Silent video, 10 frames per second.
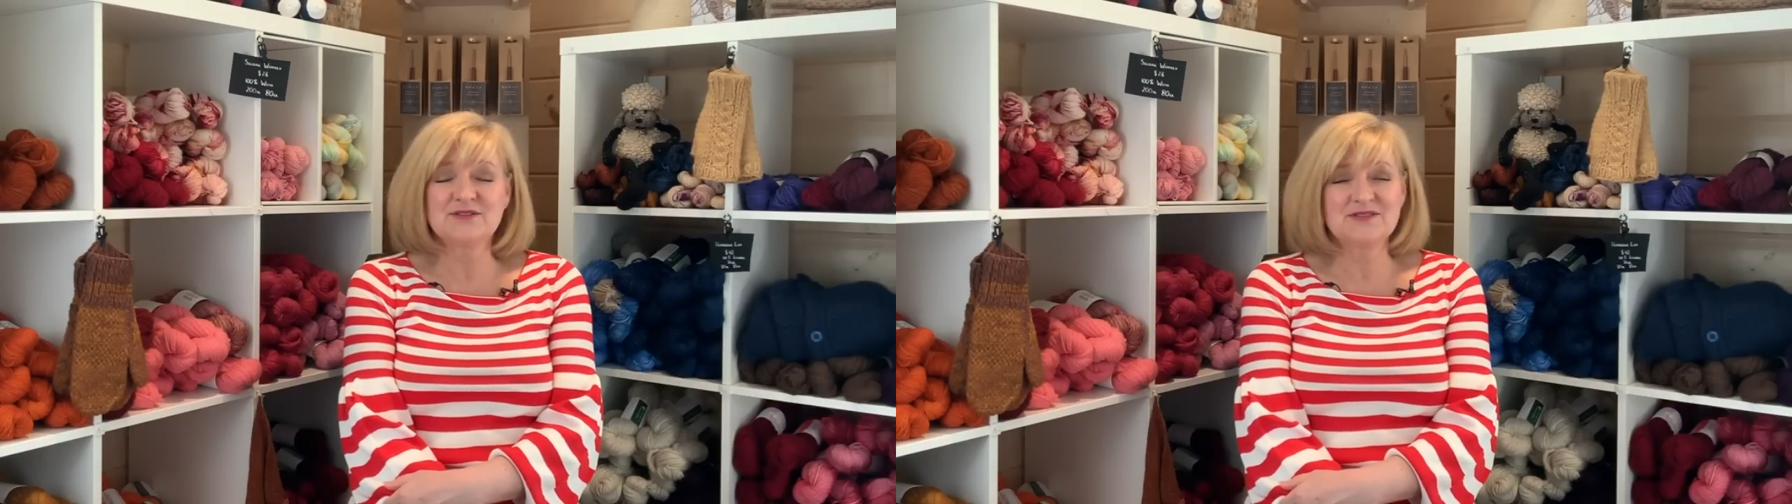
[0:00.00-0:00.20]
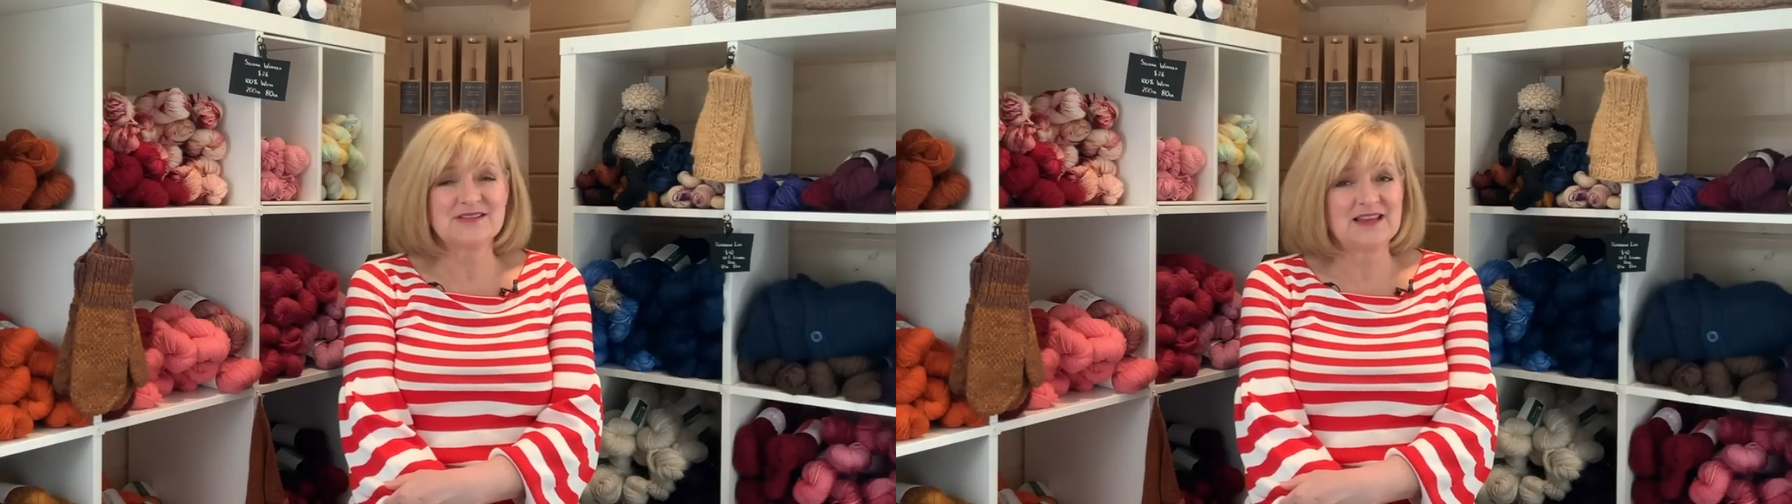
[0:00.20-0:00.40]

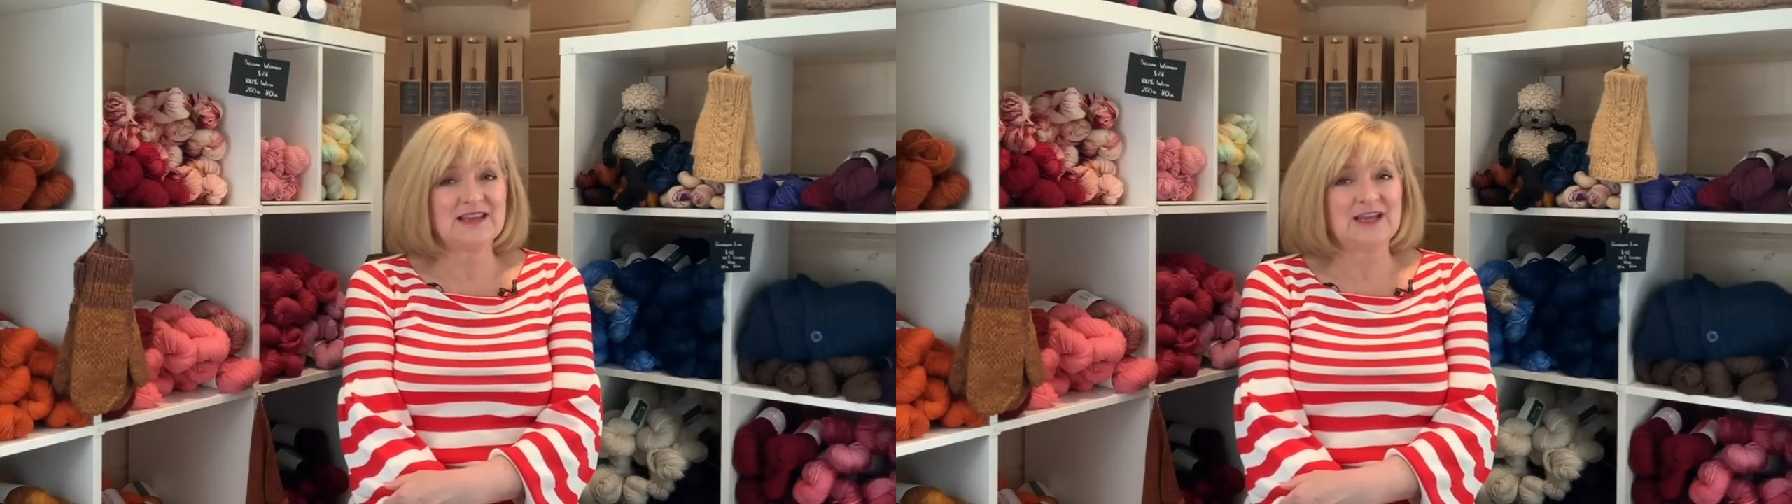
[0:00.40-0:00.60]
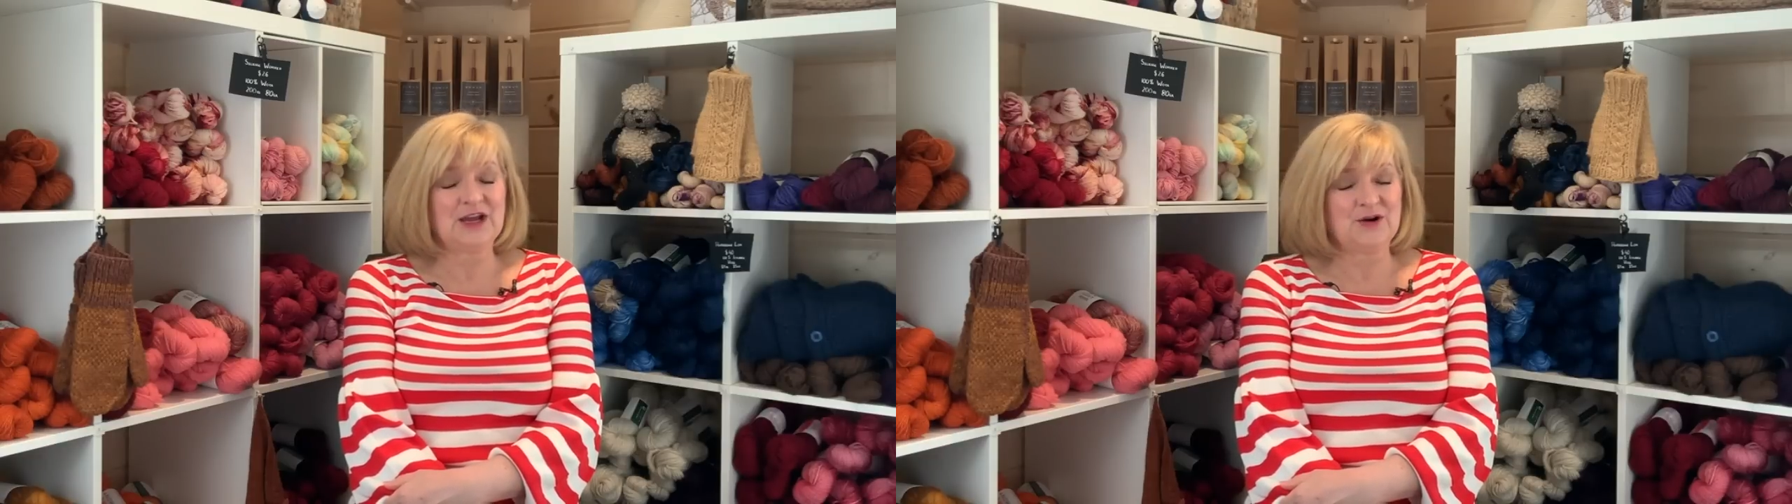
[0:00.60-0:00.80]
are
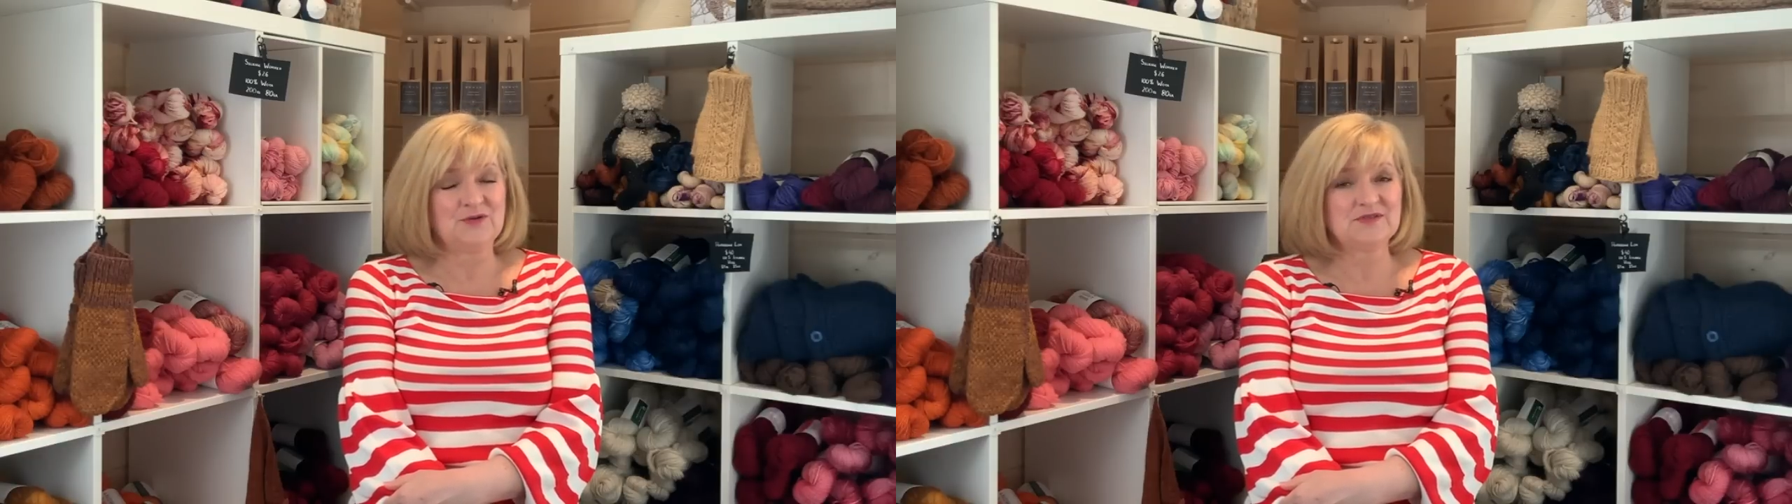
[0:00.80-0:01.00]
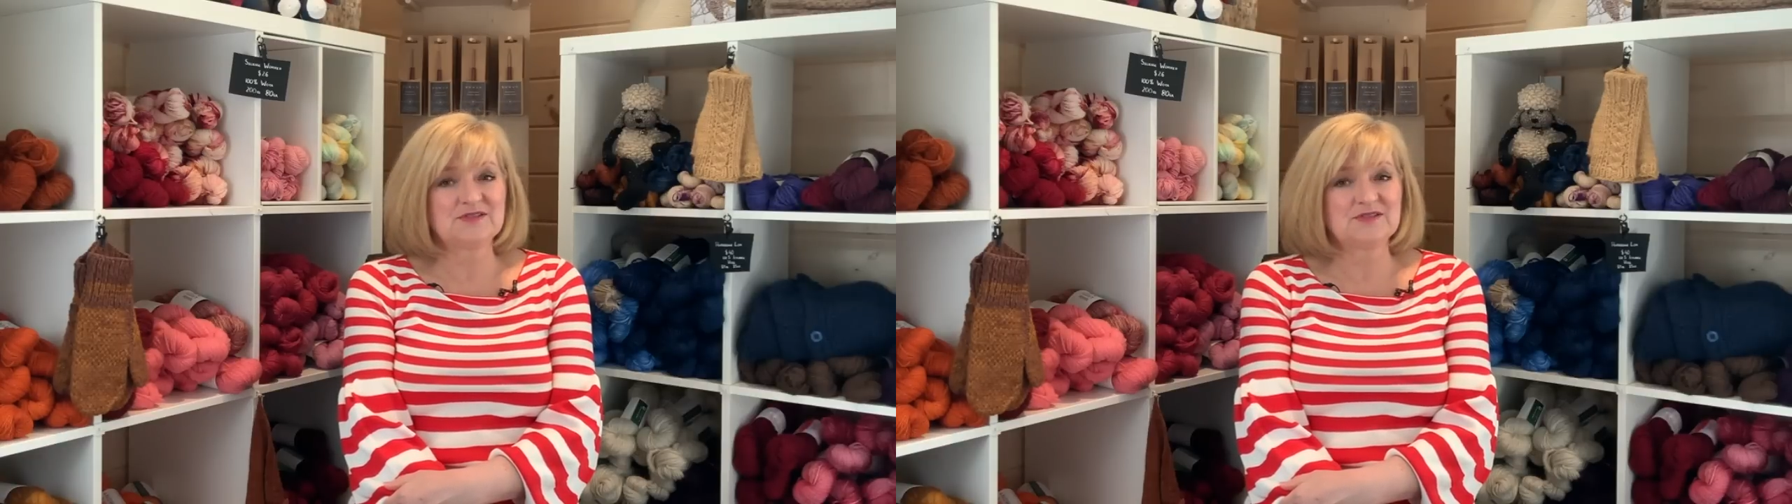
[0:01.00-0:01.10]
selling out.